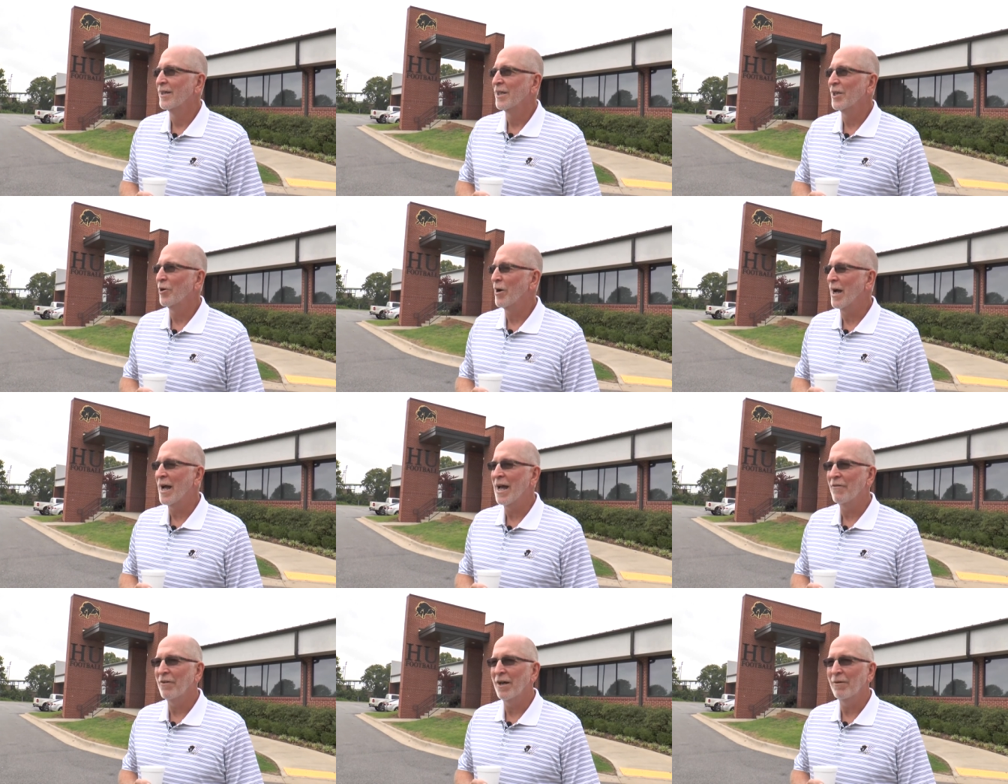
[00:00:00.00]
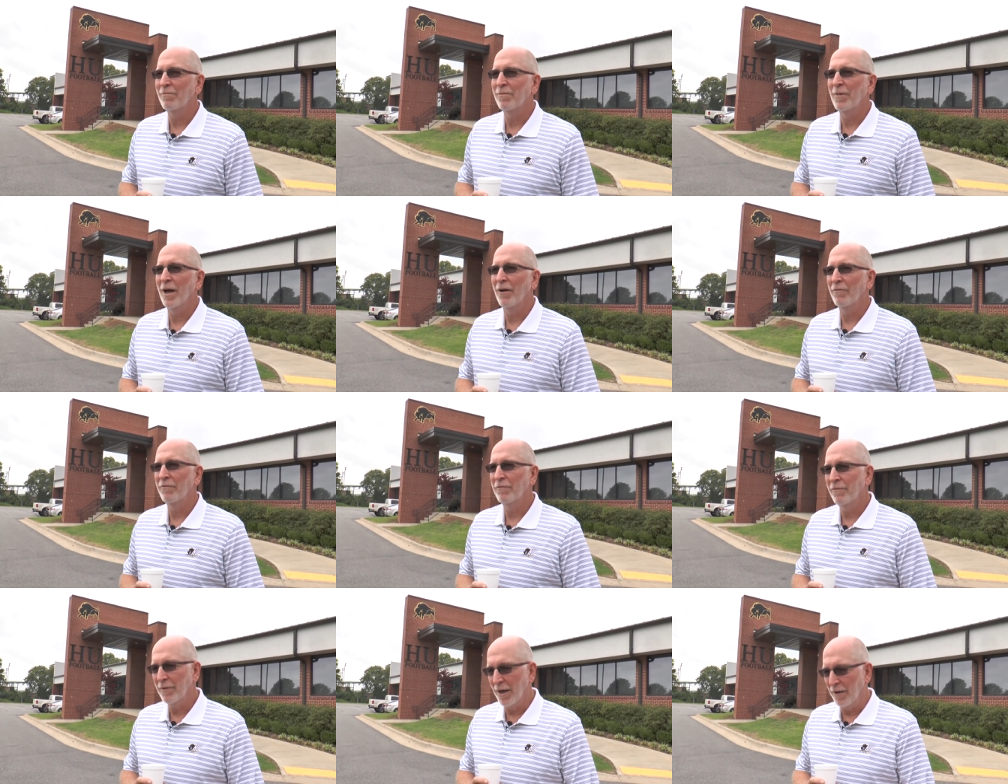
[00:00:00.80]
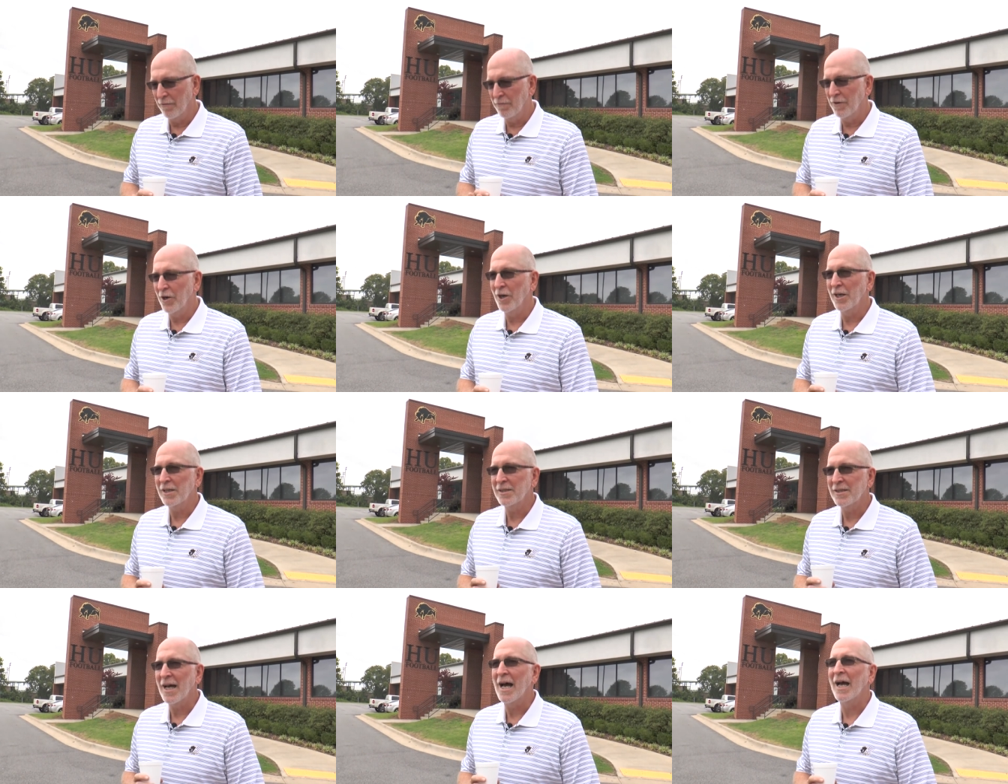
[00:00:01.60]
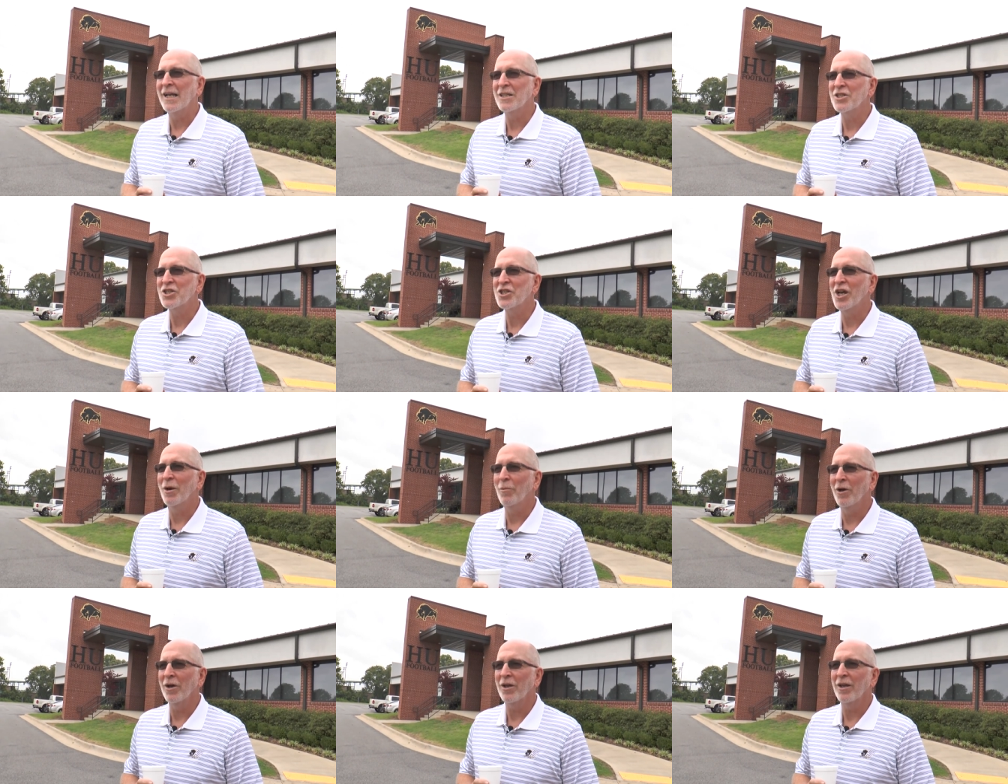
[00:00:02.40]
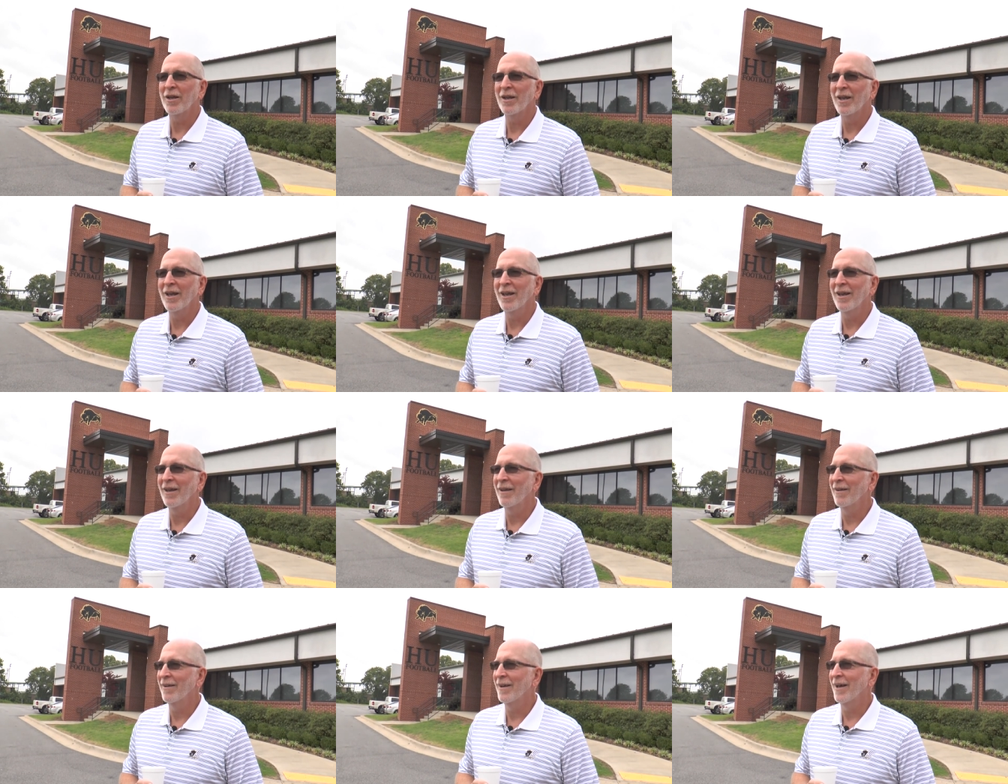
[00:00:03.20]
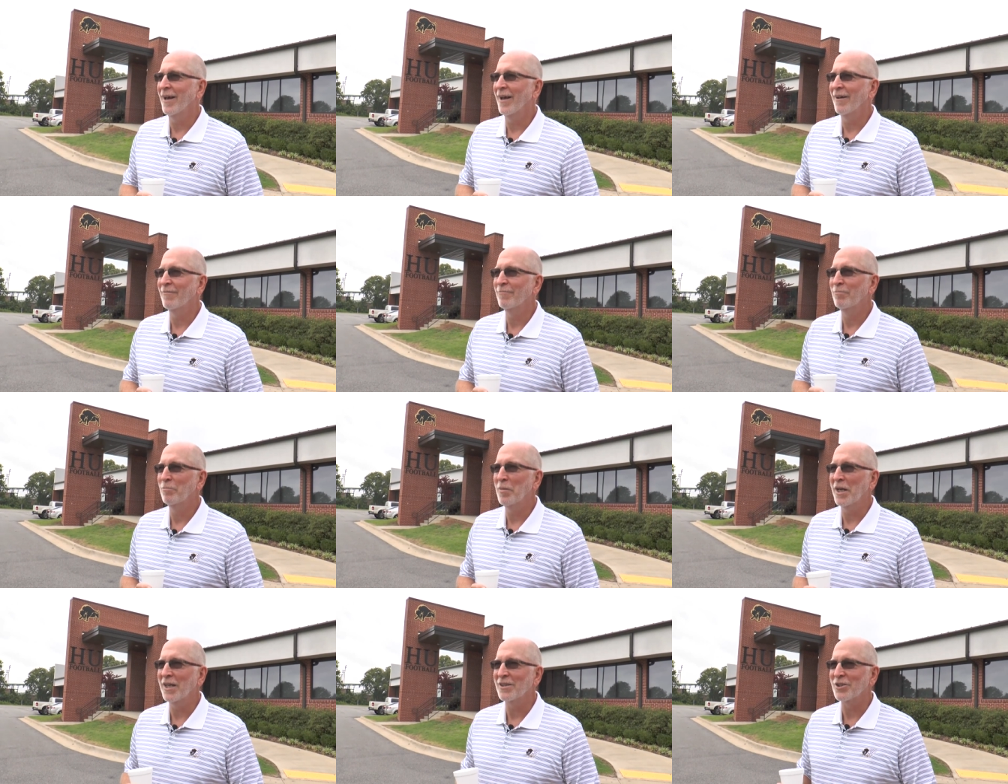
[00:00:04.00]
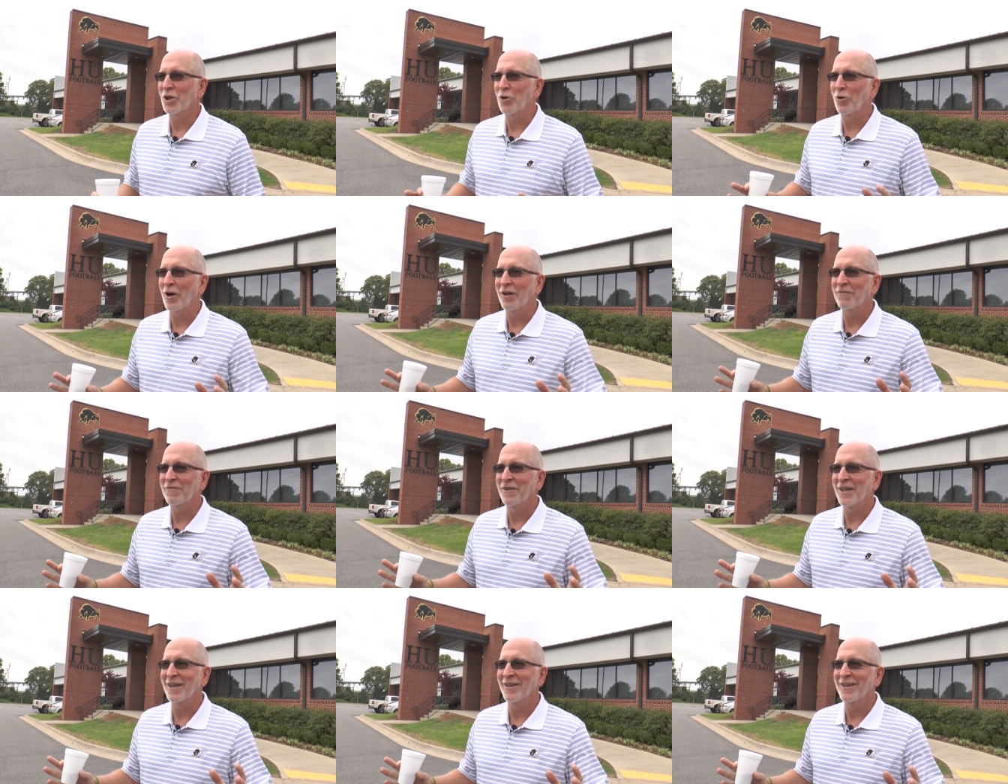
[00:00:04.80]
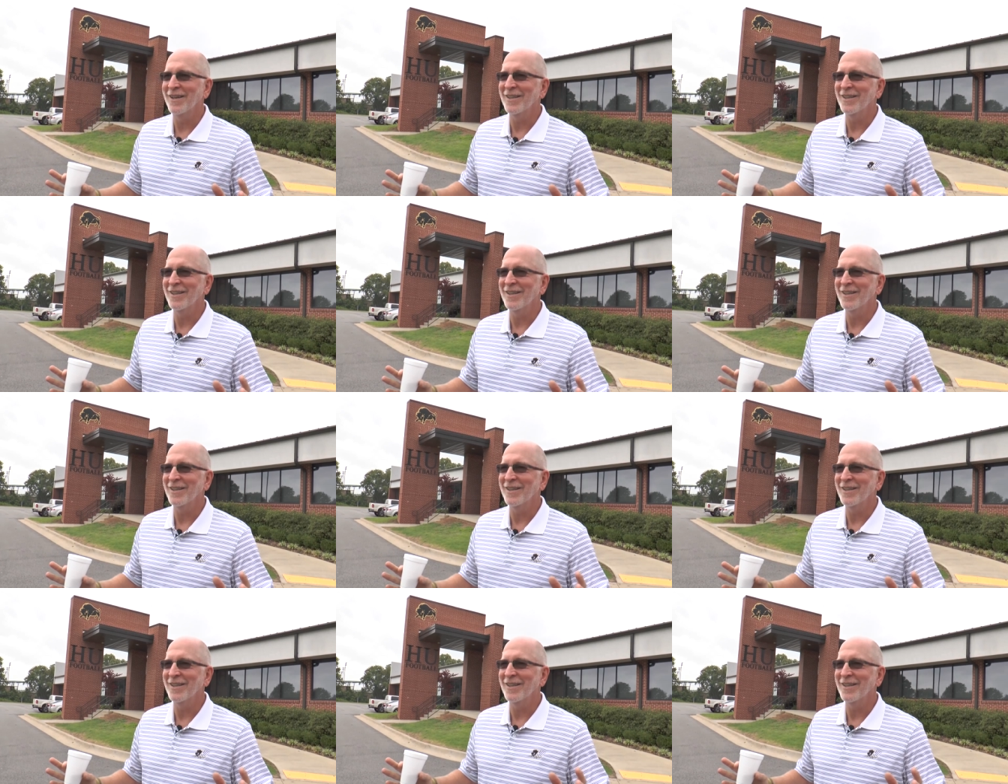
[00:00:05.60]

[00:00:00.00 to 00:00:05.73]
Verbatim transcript: you know I have a, a, a very tight stomach, and uh, but it's a great feeling.